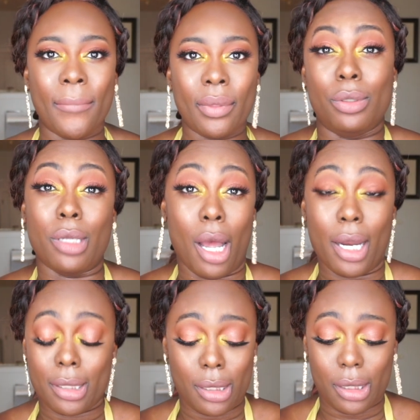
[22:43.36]
You can
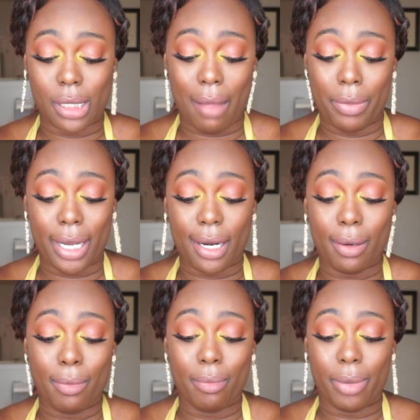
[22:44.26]
honestly stop
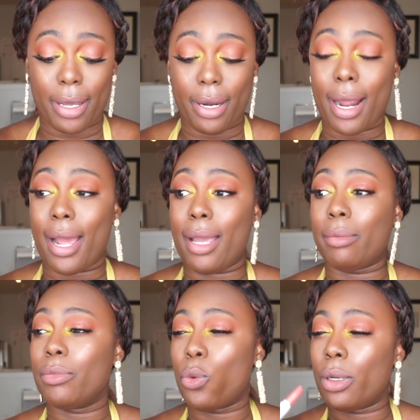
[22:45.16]
there, but
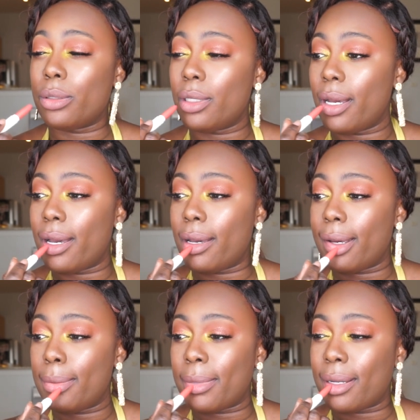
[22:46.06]
I'm going to
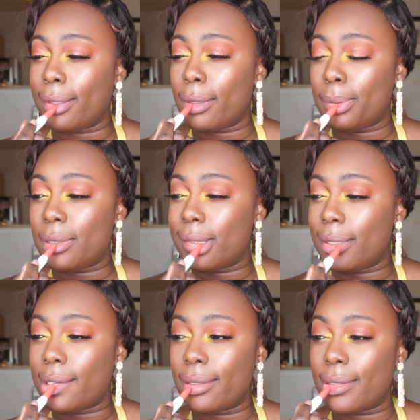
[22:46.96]
add my lippy
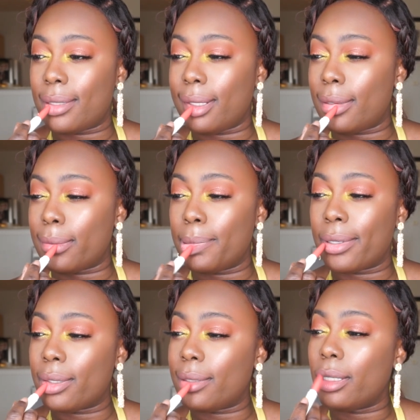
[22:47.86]
stick to the inner
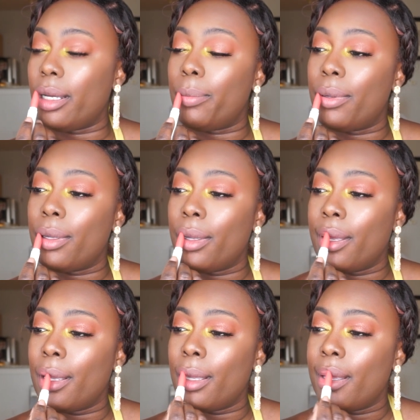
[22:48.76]
part of the lip
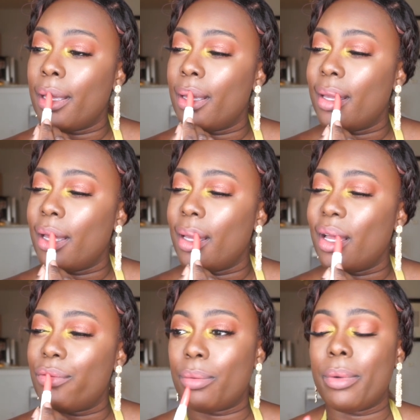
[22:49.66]

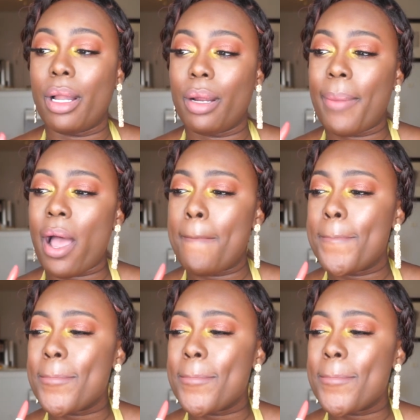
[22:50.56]
from ColourPop.